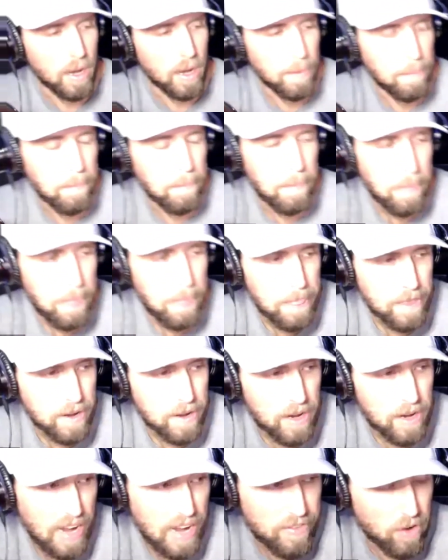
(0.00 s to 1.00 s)
you're
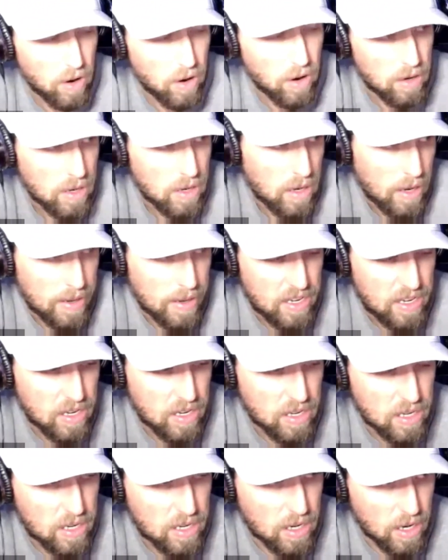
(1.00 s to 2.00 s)
gonna have a hard. It's
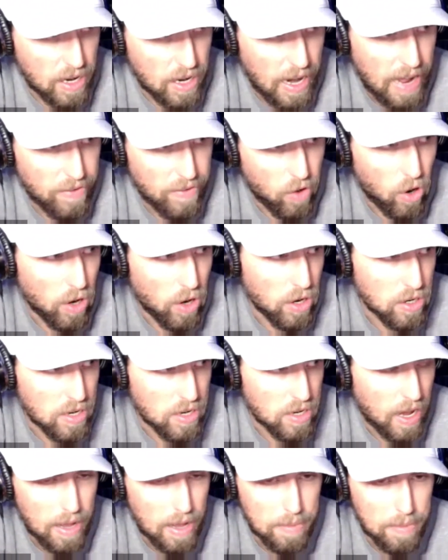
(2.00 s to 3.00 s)
just you're gonna have a harder
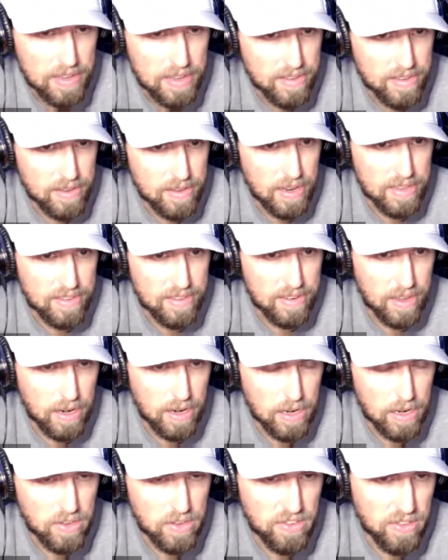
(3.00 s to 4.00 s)
time, and it's
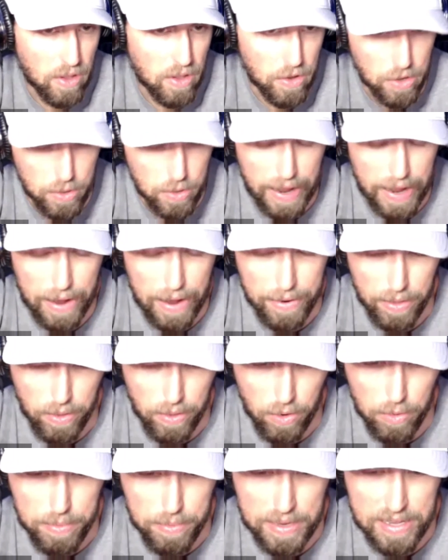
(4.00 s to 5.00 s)
gonna slow you down a
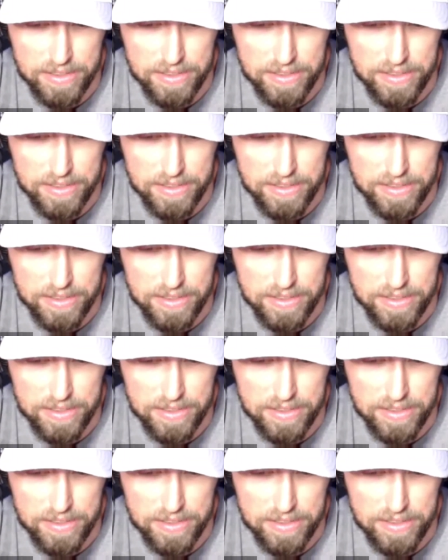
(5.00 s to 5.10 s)
little bit. So